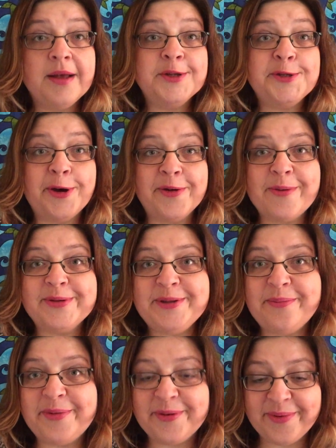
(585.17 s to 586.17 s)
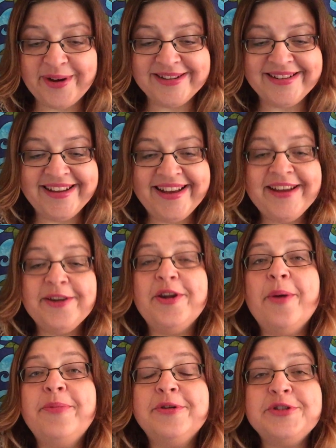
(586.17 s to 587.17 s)
So that was number one.
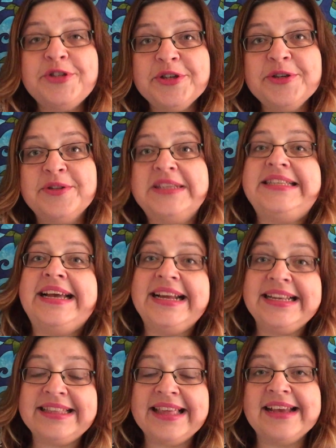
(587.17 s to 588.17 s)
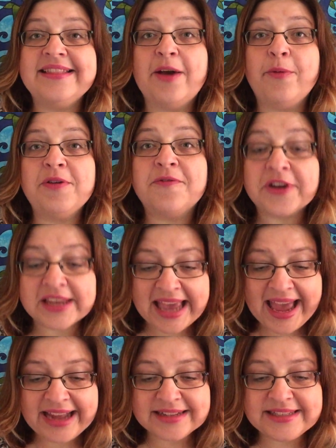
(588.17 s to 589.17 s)
Number two, the second thing that we
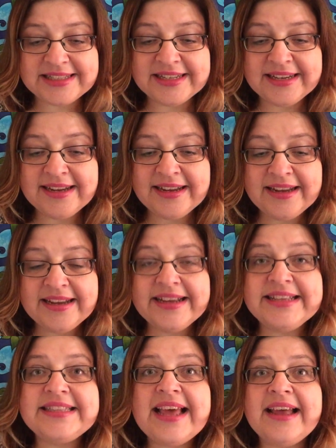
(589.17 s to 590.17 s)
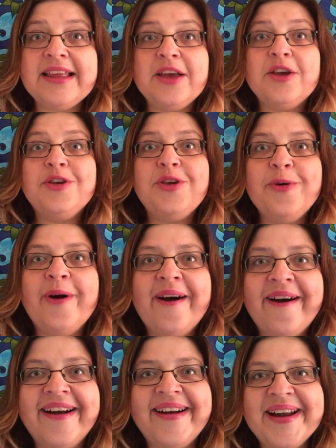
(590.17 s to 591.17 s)
forget is that you
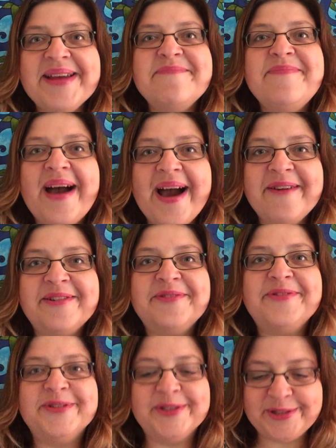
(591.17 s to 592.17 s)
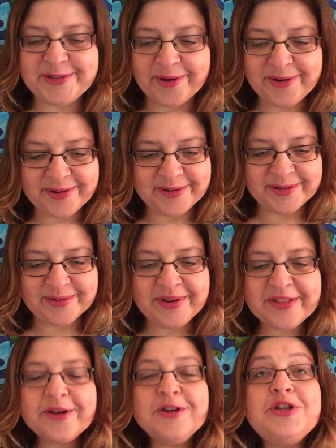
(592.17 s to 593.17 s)
are a powerful soul
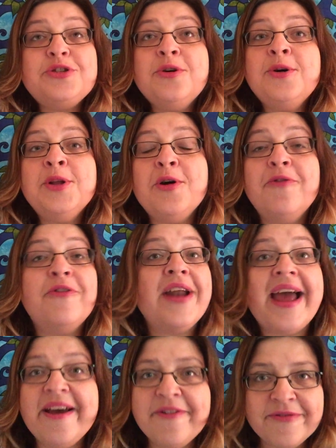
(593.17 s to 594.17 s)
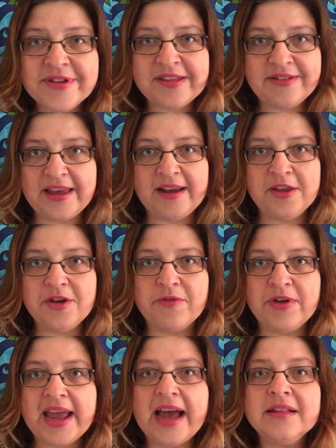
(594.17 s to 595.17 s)
with control over everything in your
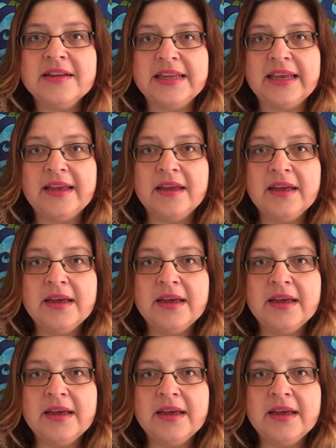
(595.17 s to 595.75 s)
reality.